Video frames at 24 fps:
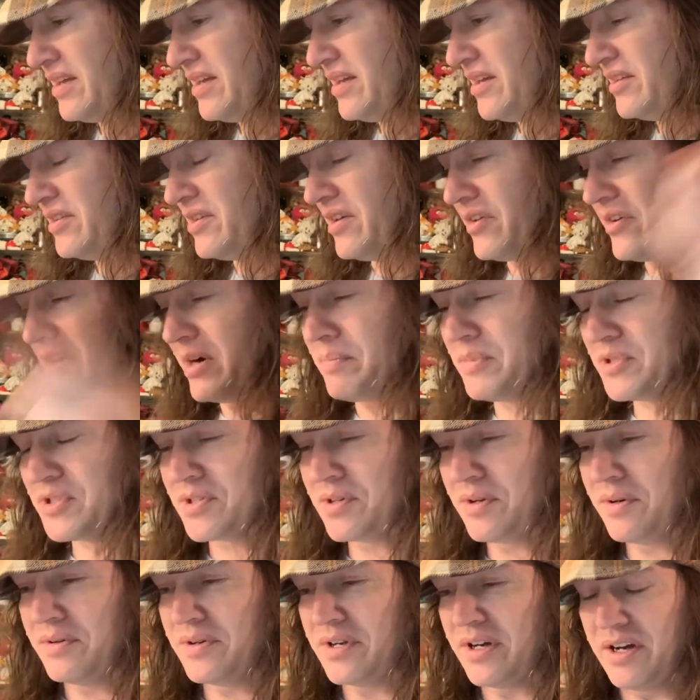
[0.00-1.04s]
another
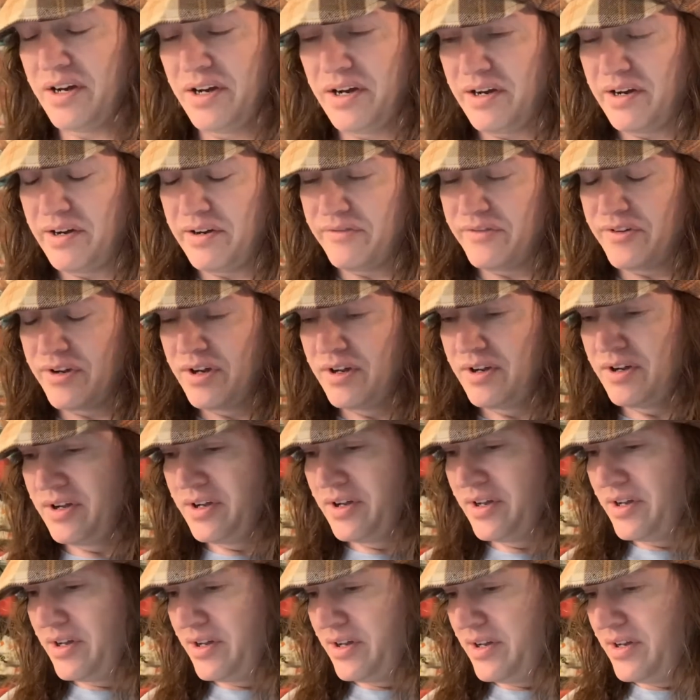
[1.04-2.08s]
episode of
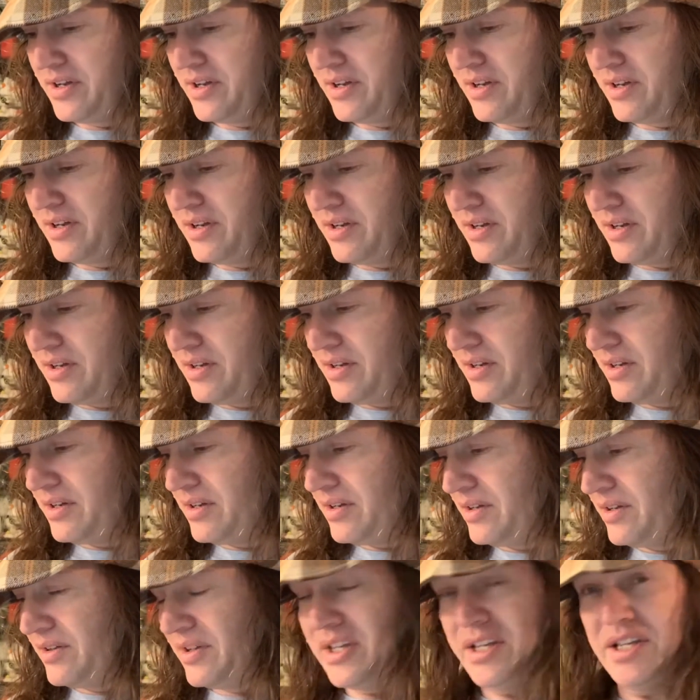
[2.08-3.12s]

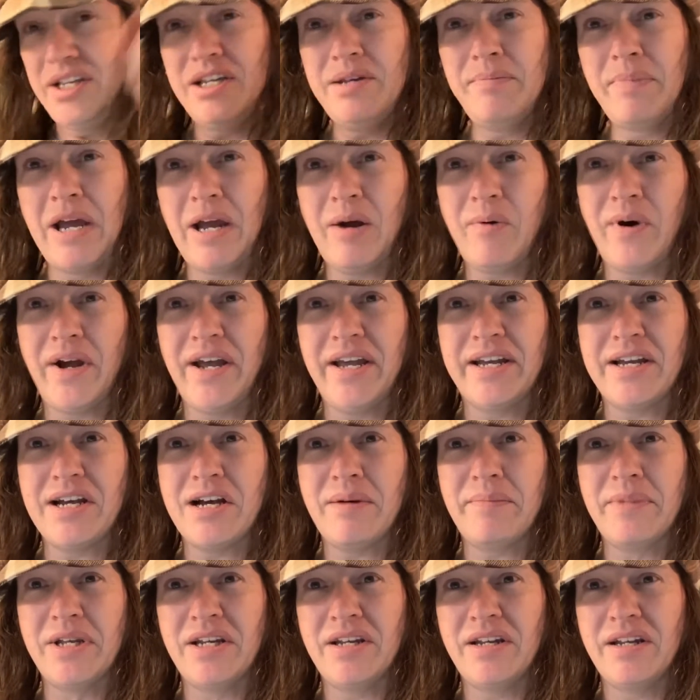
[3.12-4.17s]
the eBay way
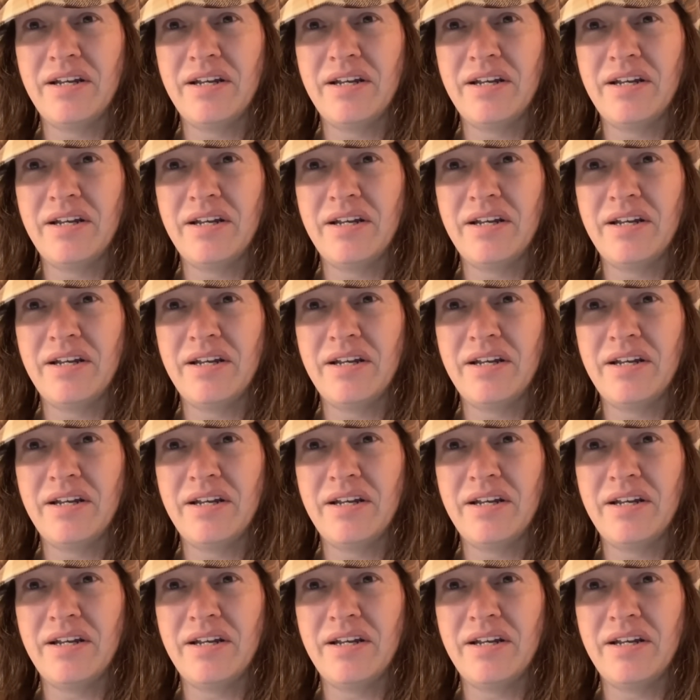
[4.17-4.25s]
coming